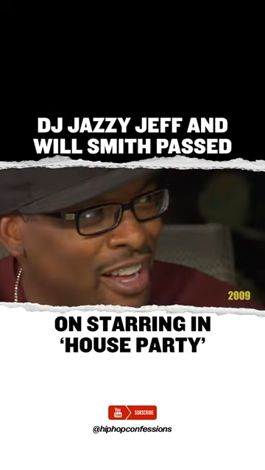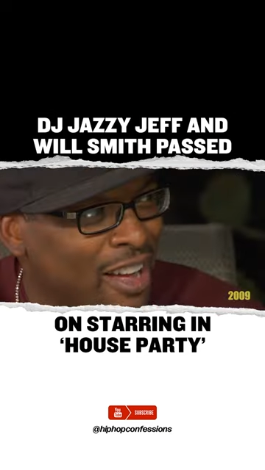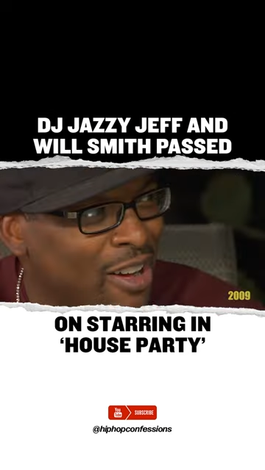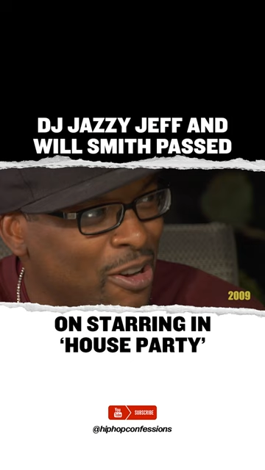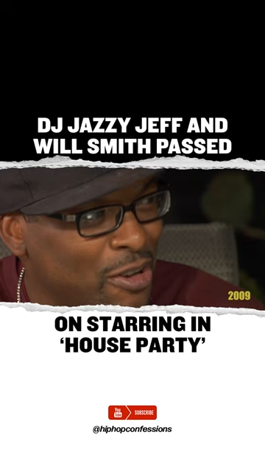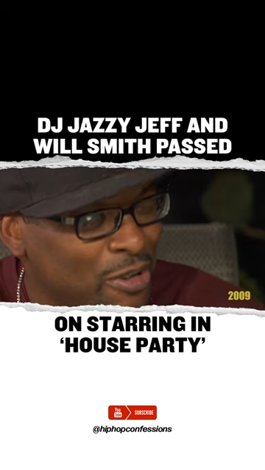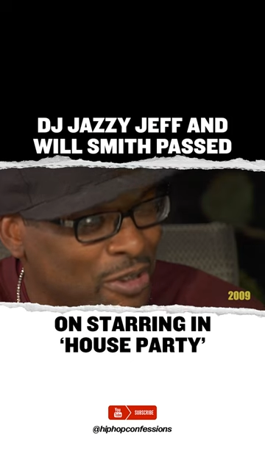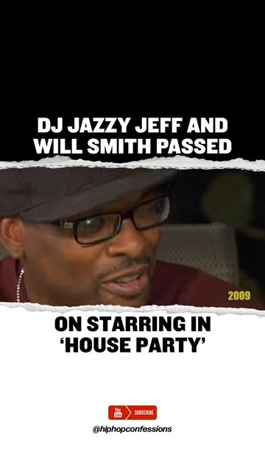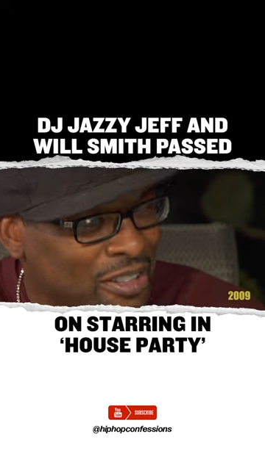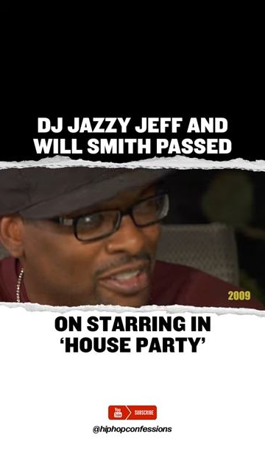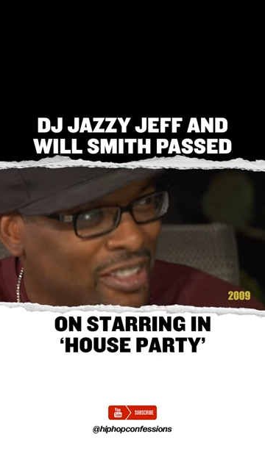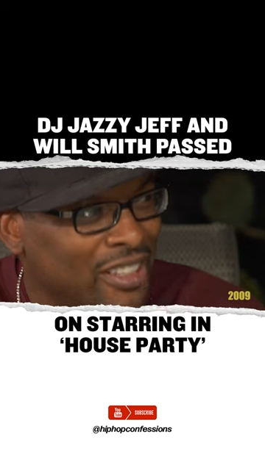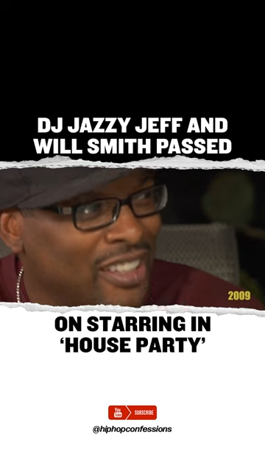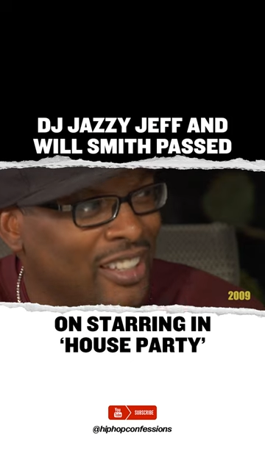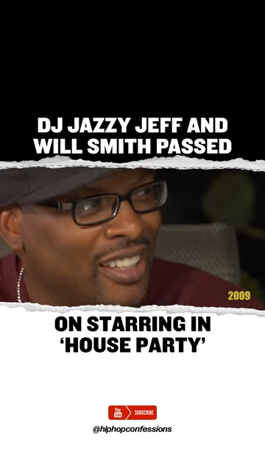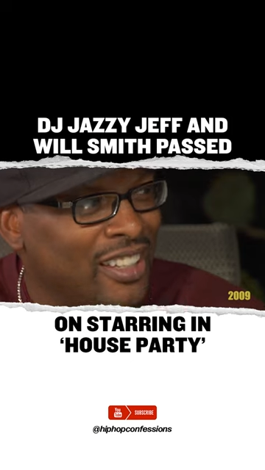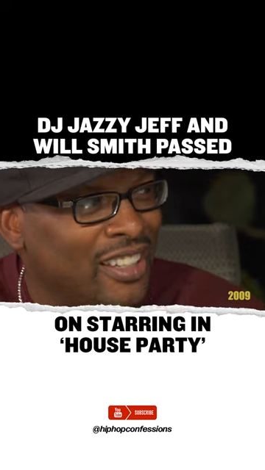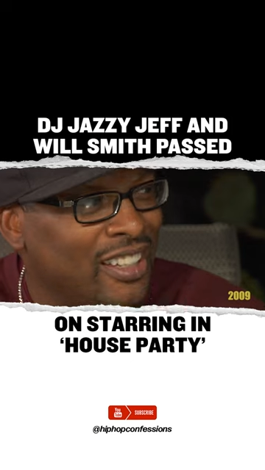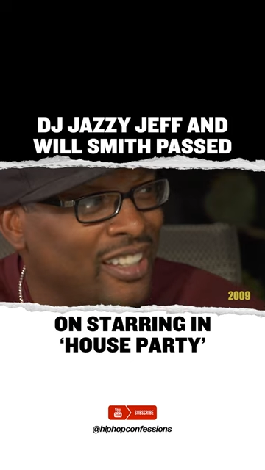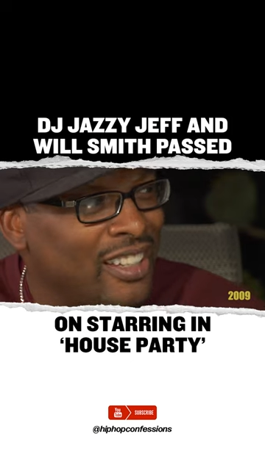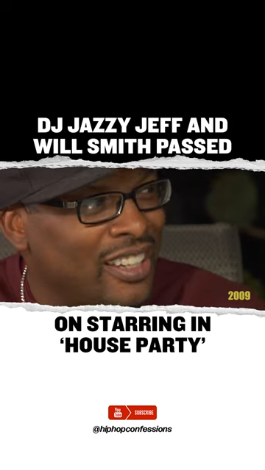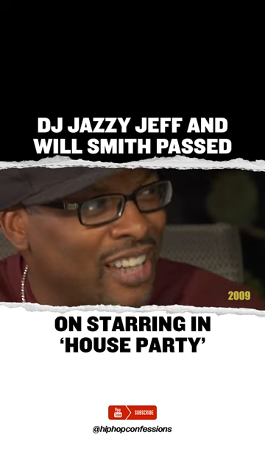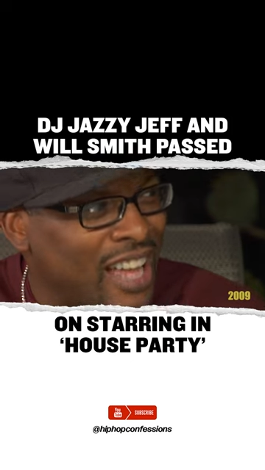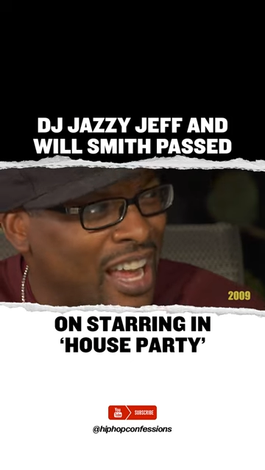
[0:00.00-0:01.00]
out,
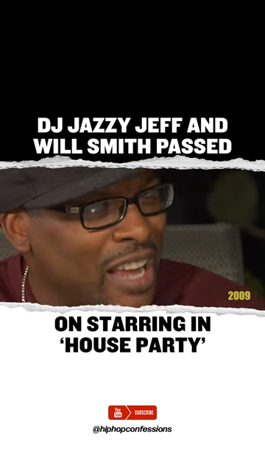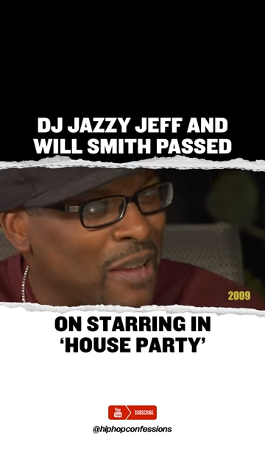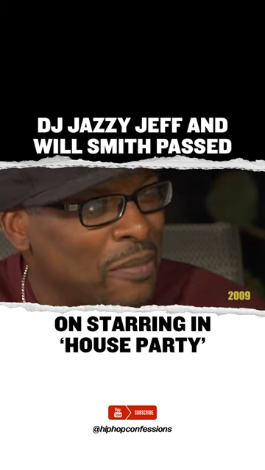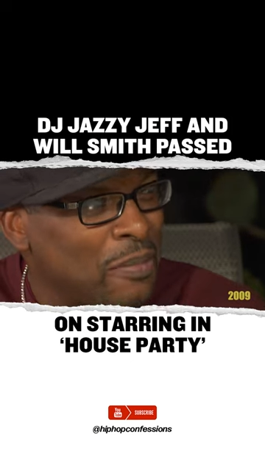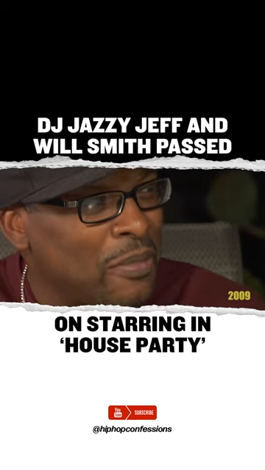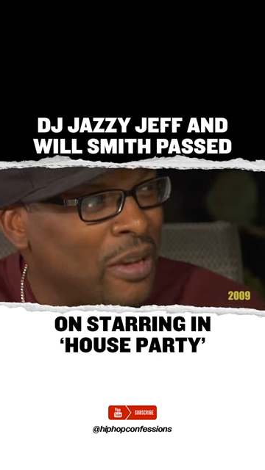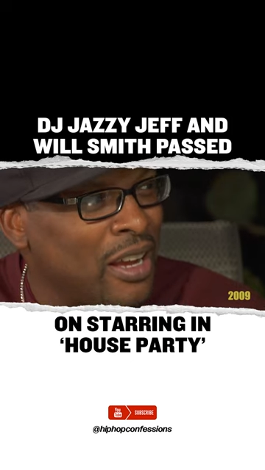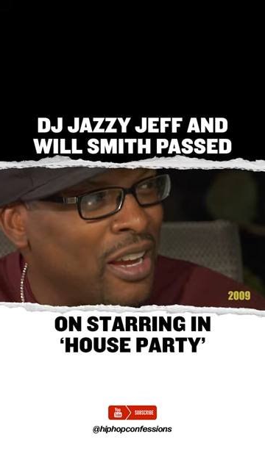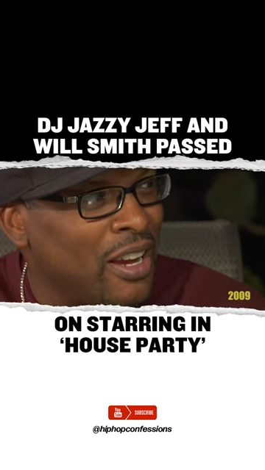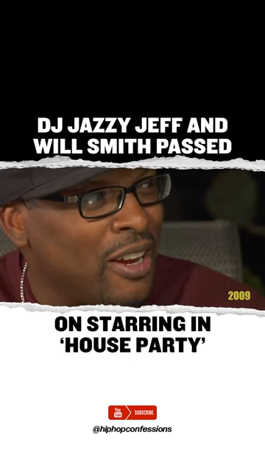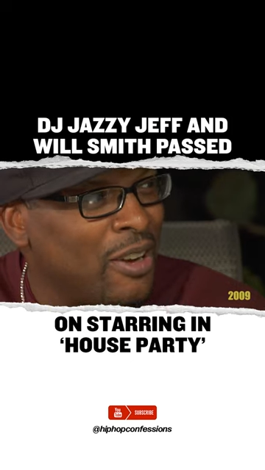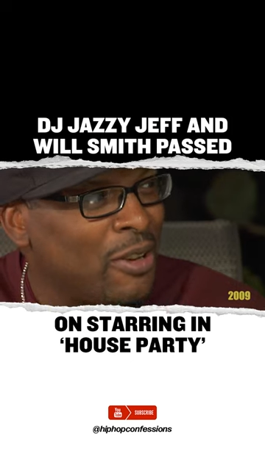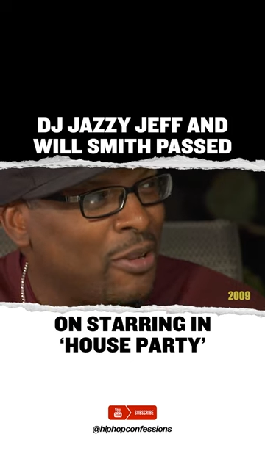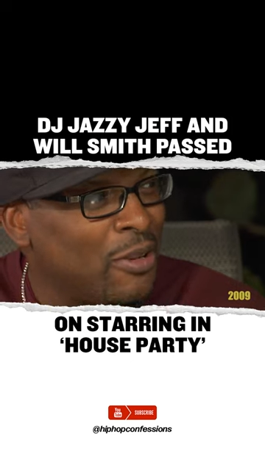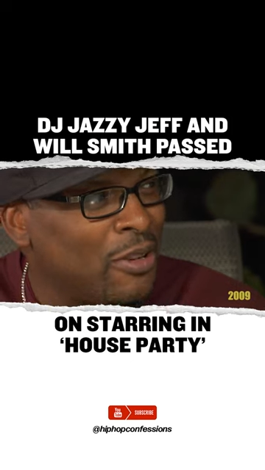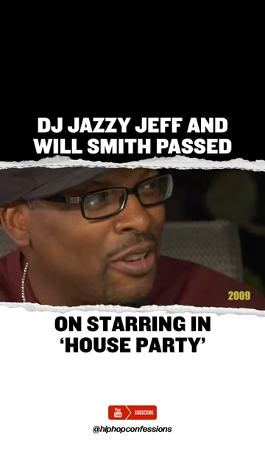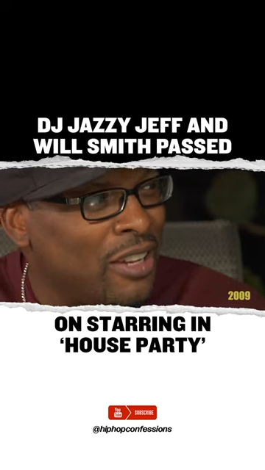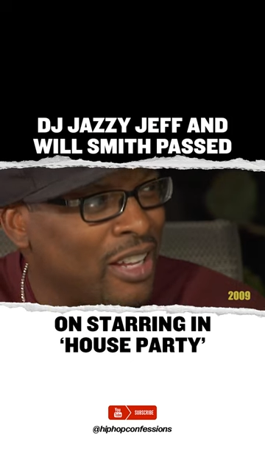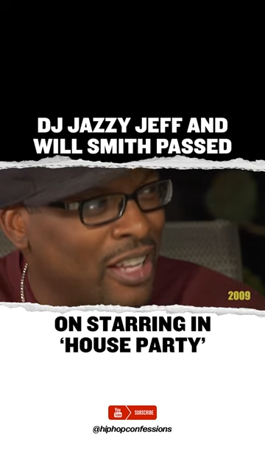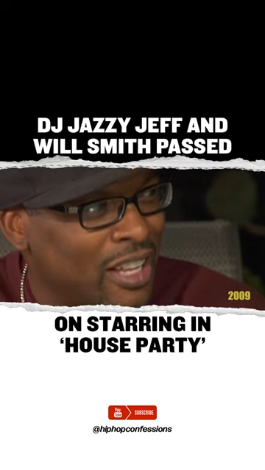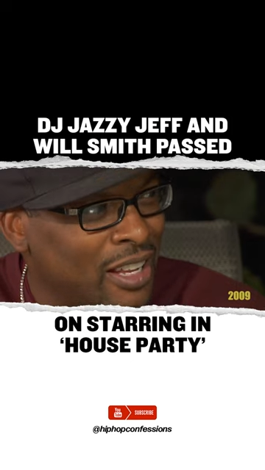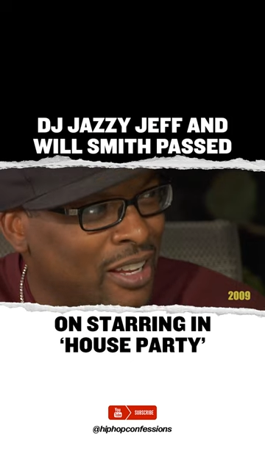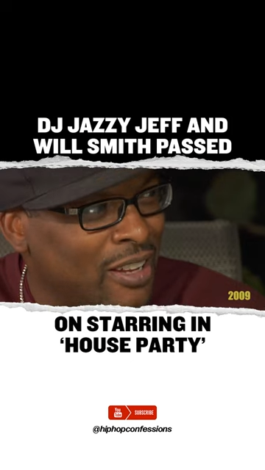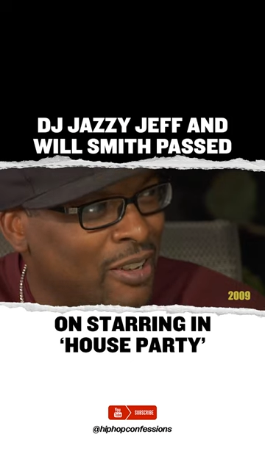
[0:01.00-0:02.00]
Nightmare
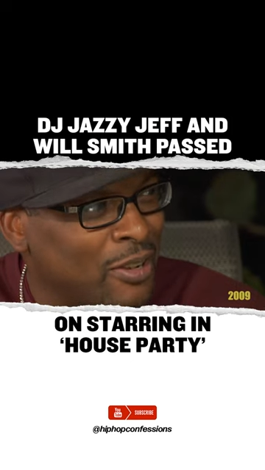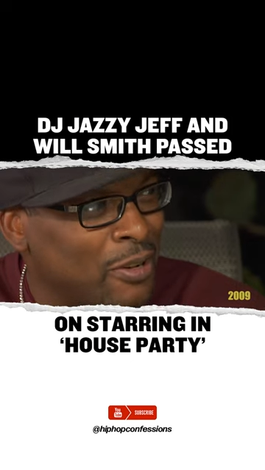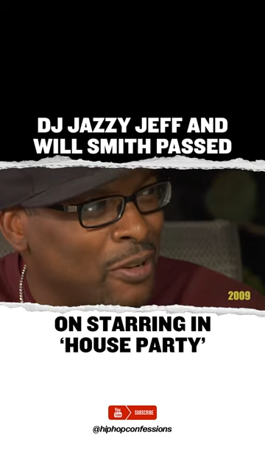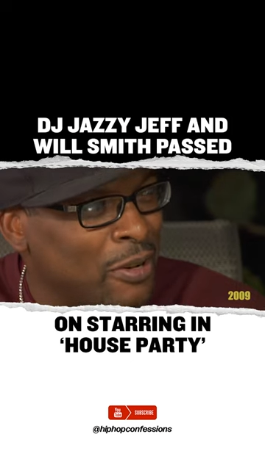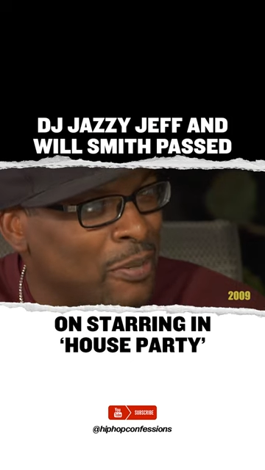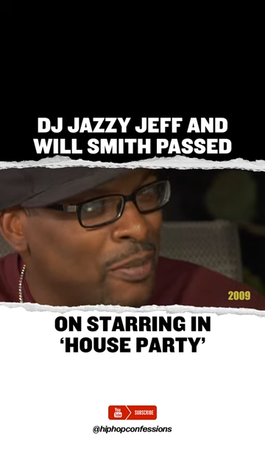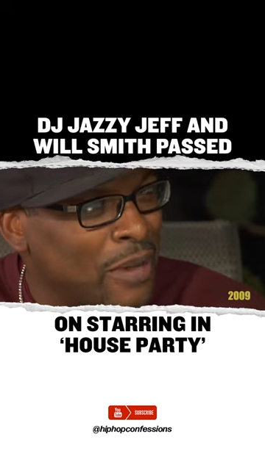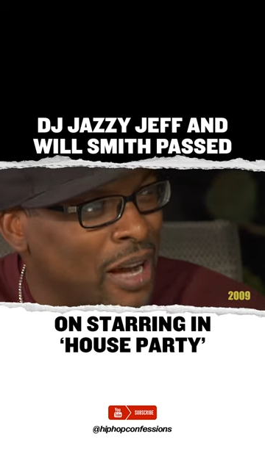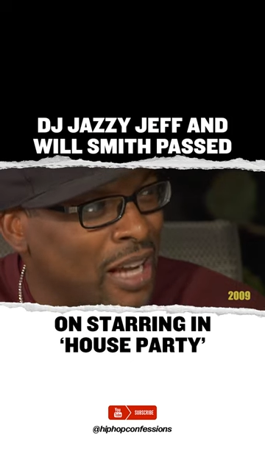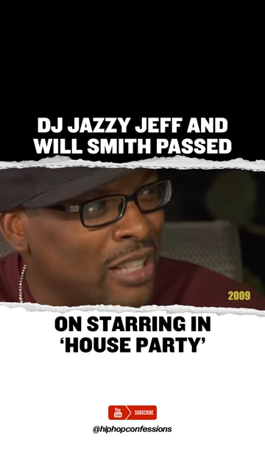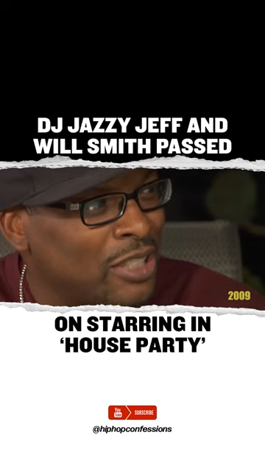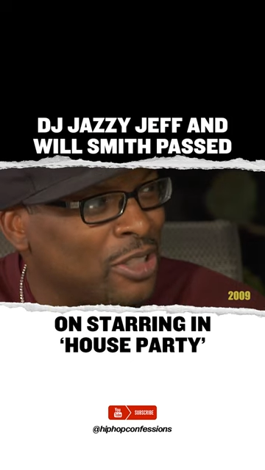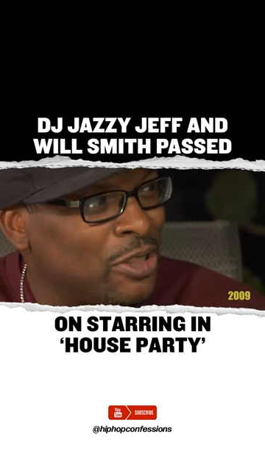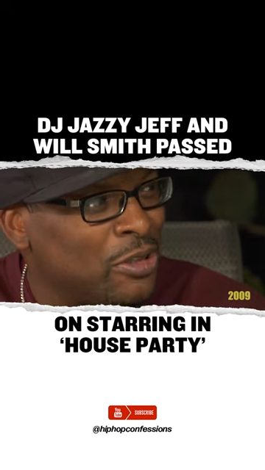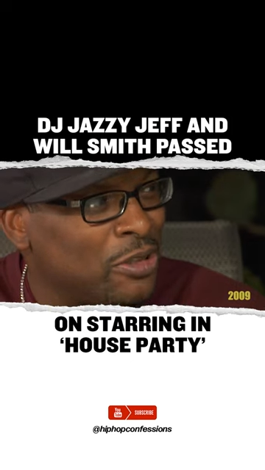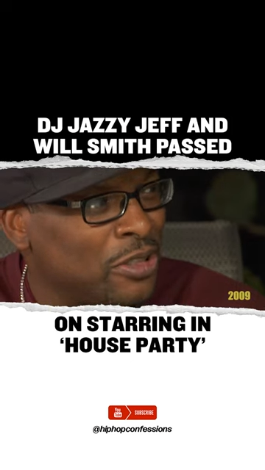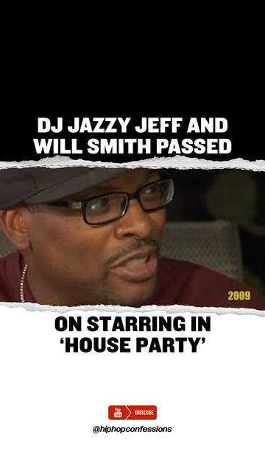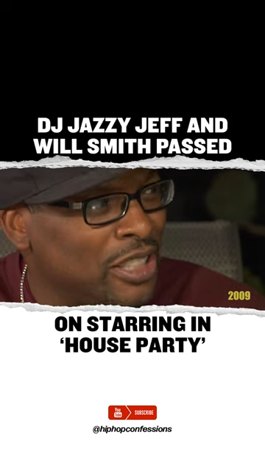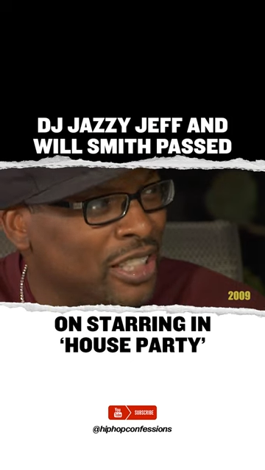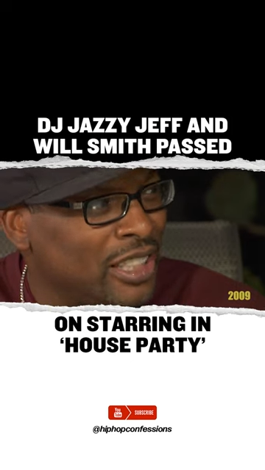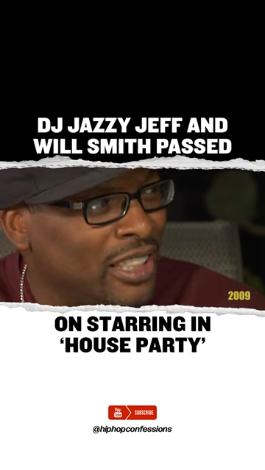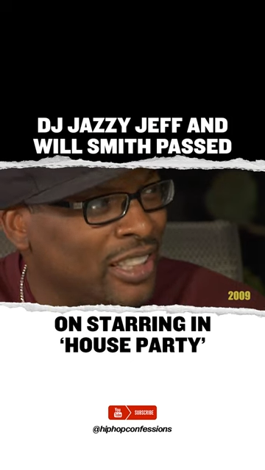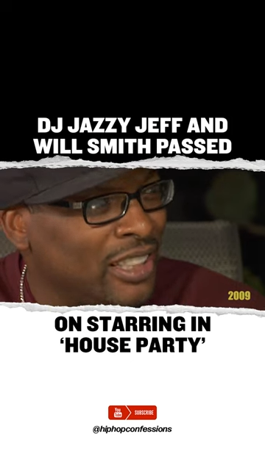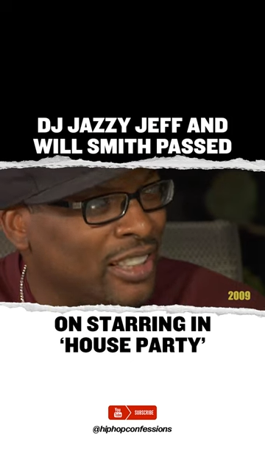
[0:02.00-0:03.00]
on on my
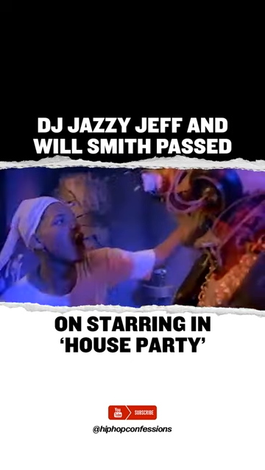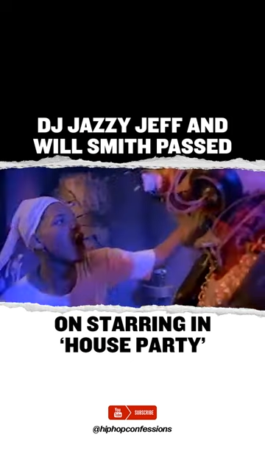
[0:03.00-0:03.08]
street.